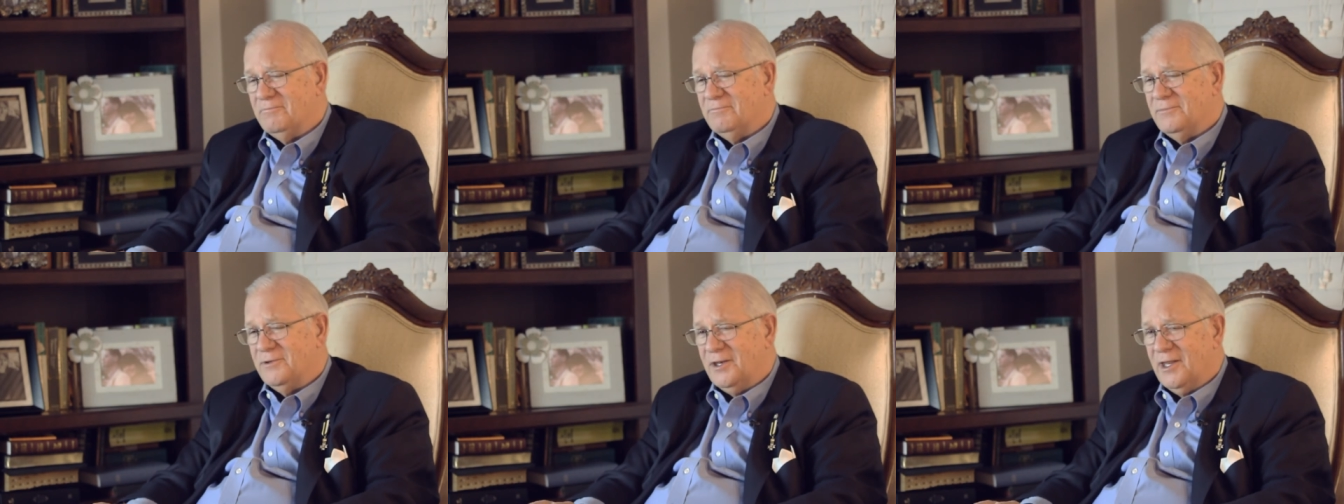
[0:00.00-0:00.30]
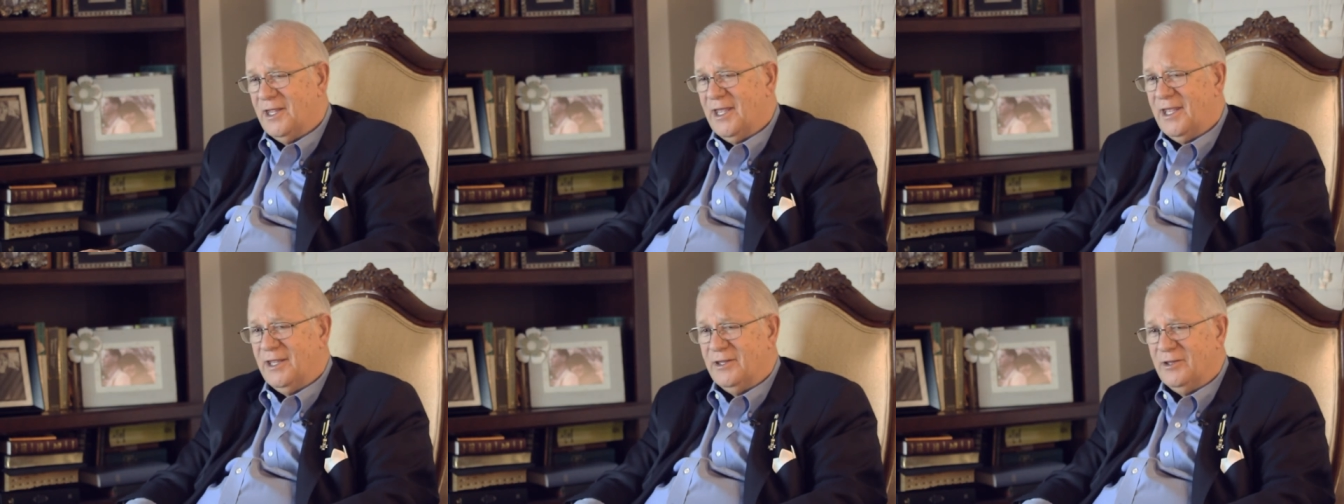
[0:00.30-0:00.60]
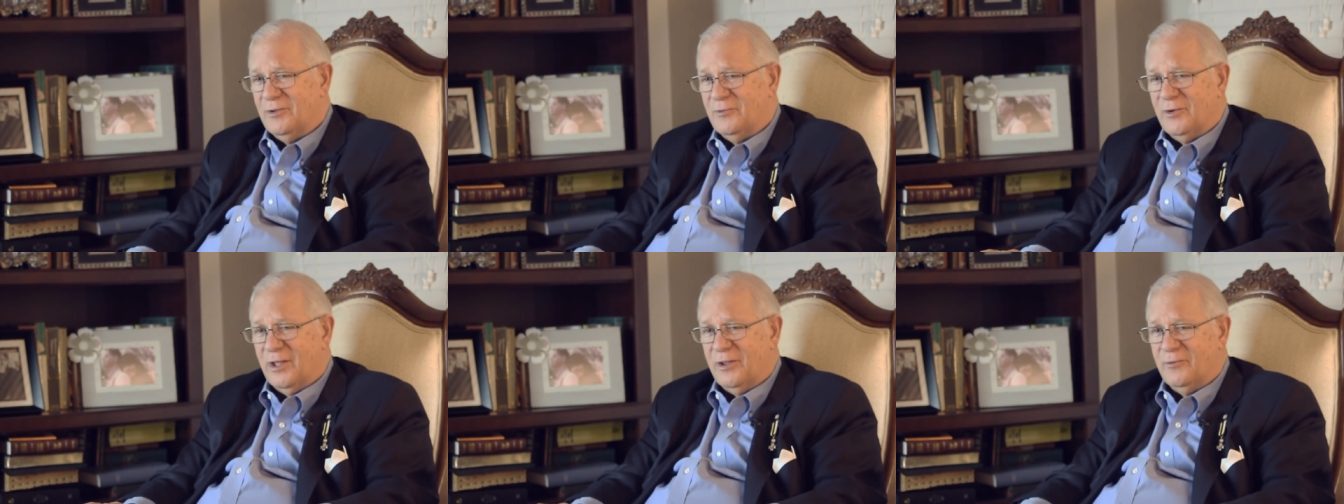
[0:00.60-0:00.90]
today
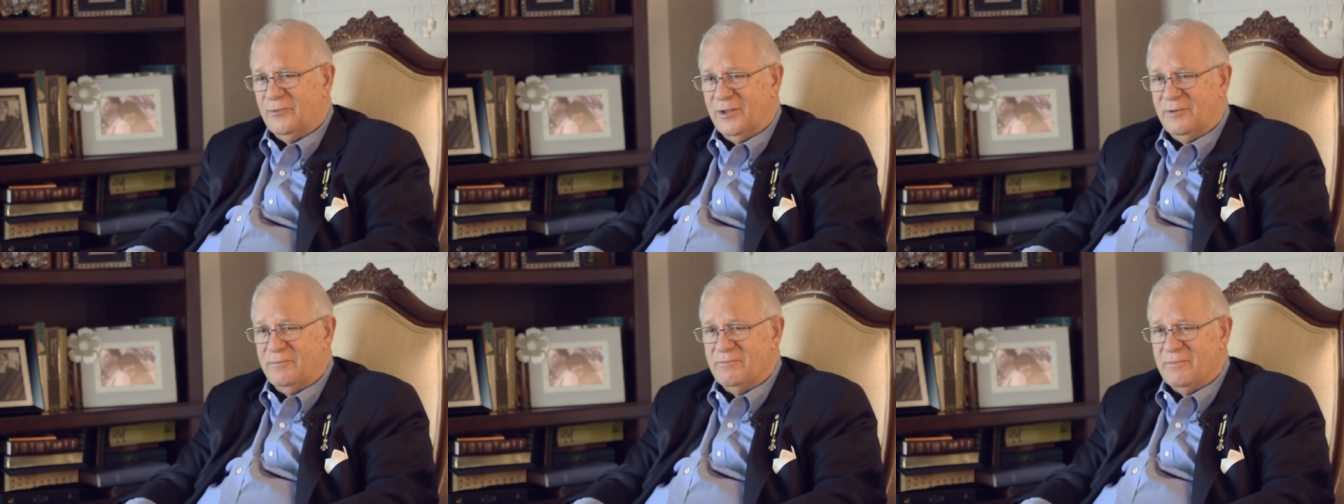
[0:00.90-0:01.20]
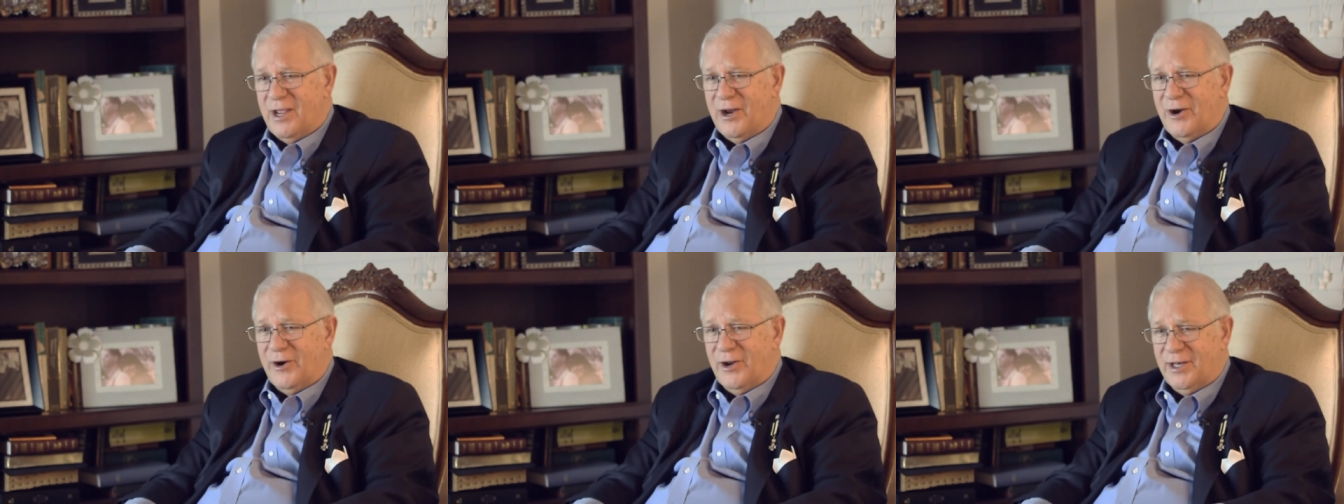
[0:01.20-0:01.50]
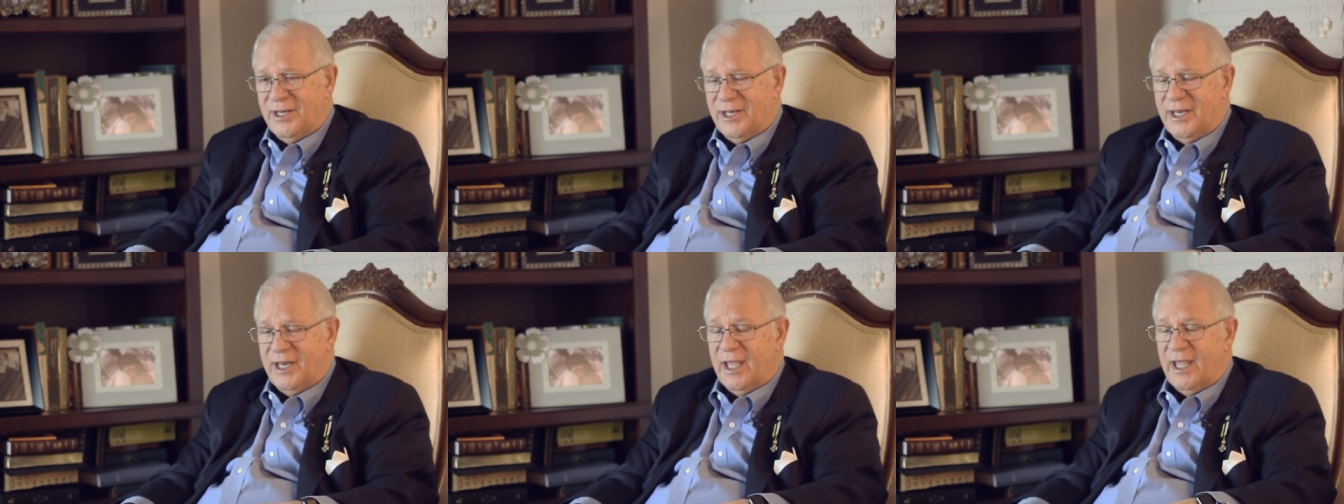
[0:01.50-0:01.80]
and the way we
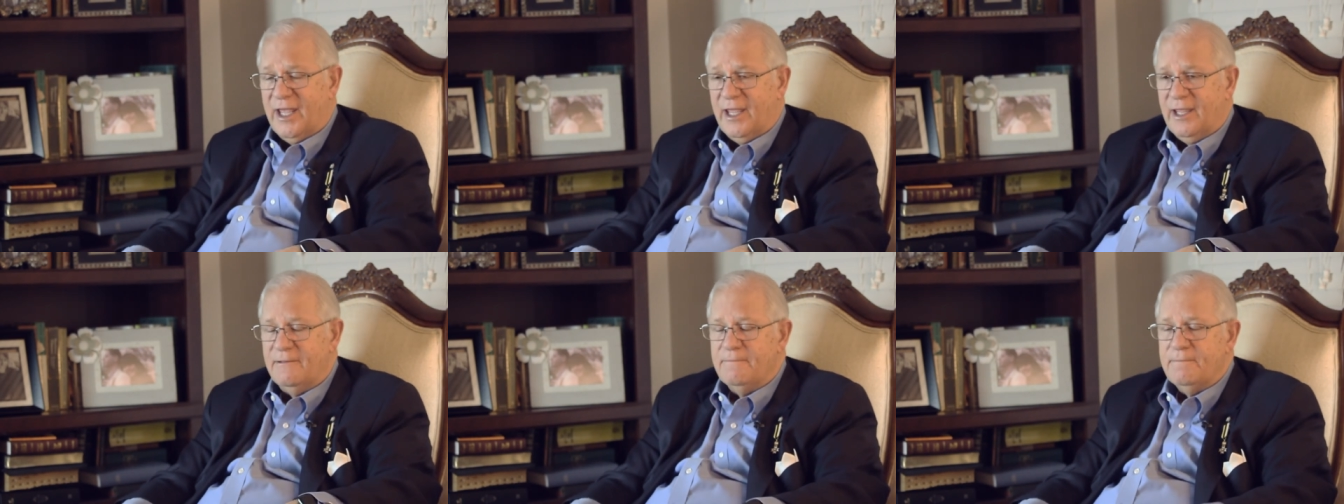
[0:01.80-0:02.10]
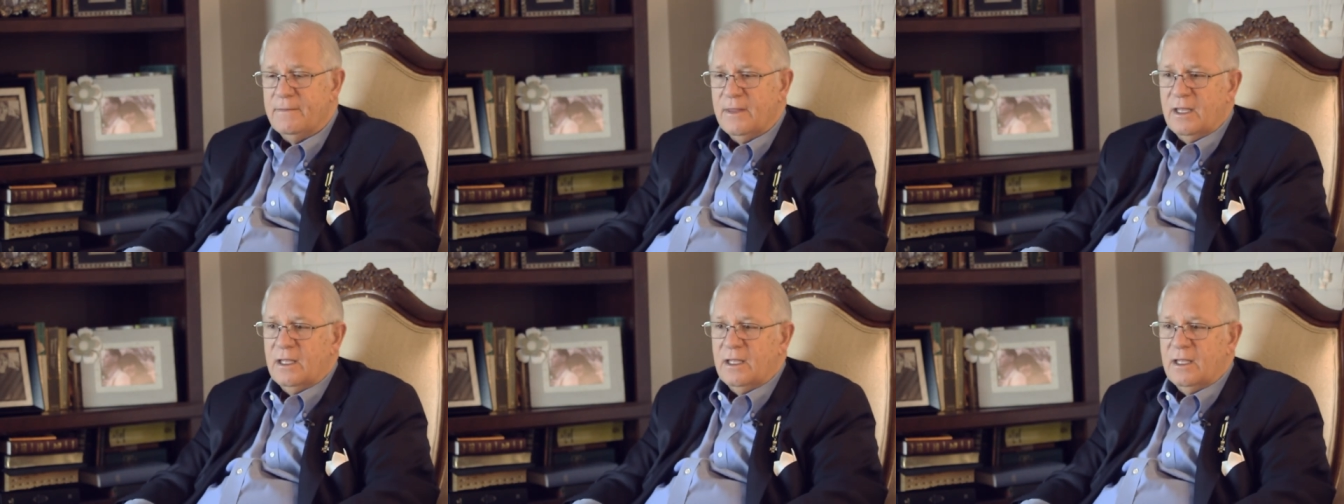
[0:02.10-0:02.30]
marry today.